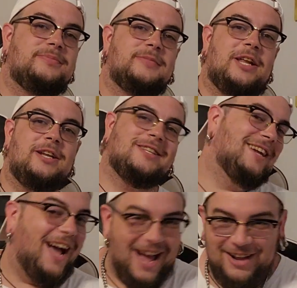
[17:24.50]
then he's
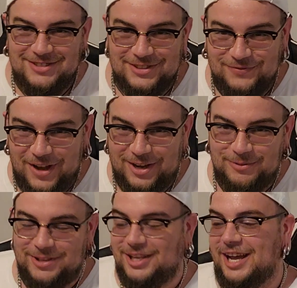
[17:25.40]
like, nah, I'm just
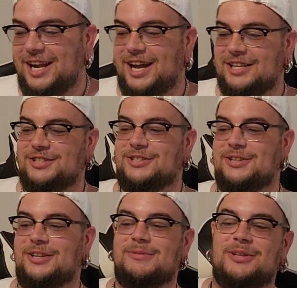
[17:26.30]
fucking with you. I got you,
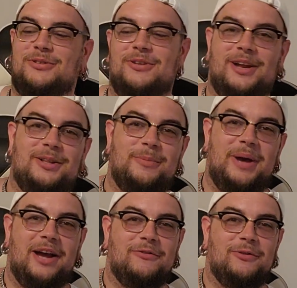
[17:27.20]
dude. I'm gonna throw that in the
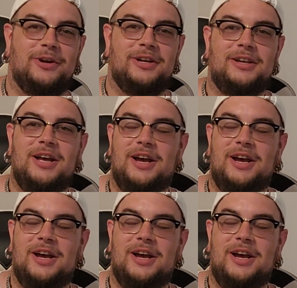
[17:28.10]
bag for you.